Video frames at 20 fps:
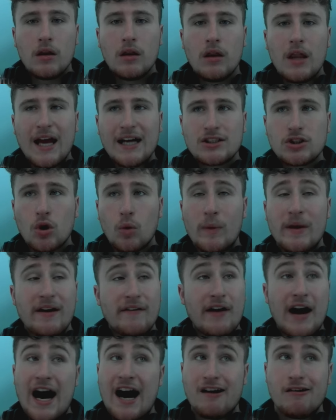Next up, we
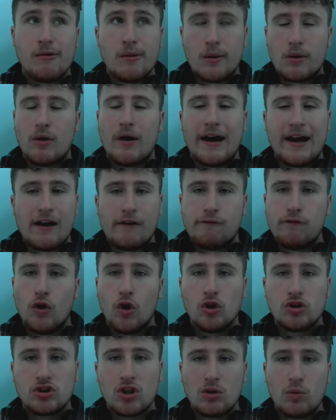have Harry Maguire. Now,
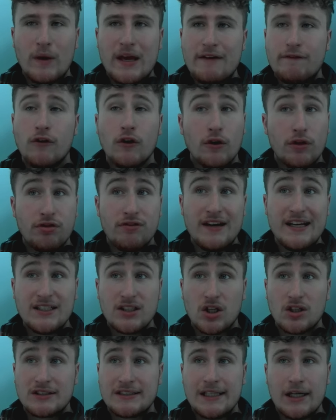4-star weak foot,
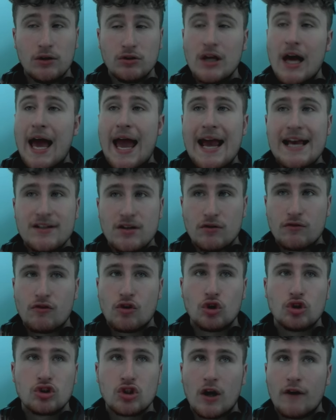3-star skills is a
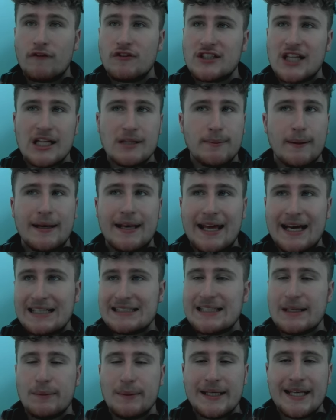good start for centre back, like
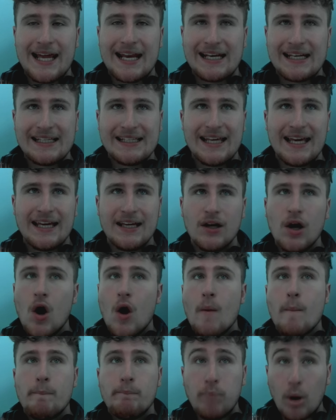I said, with Ledley King.
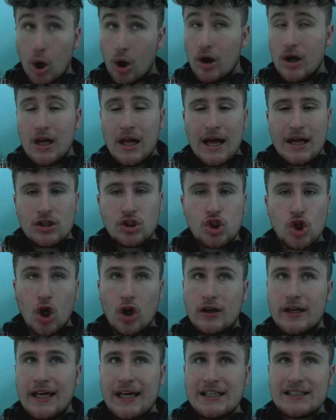But
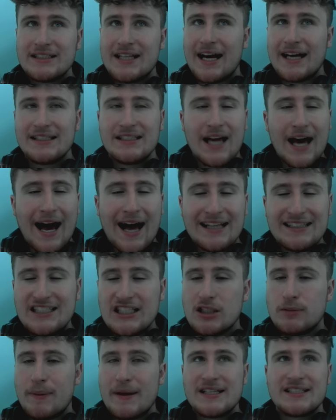Jockey is nice,
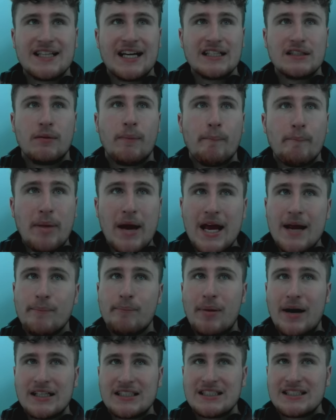Anticipate is nice, Ping
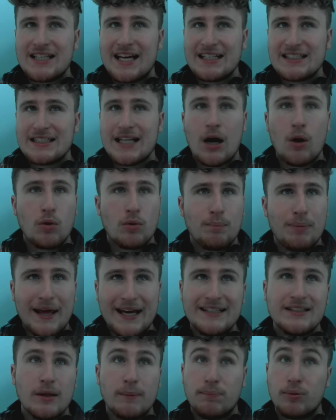Pass is nice. Now,
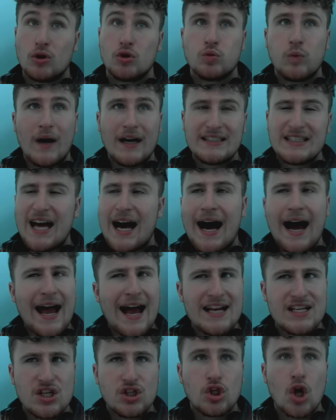playstyle plus-wise, I
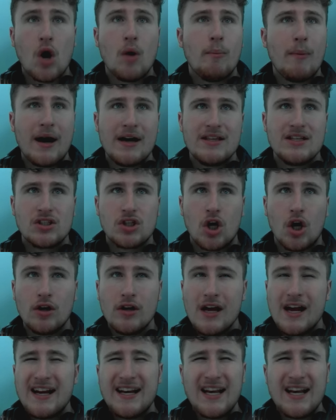actually don't mind this card.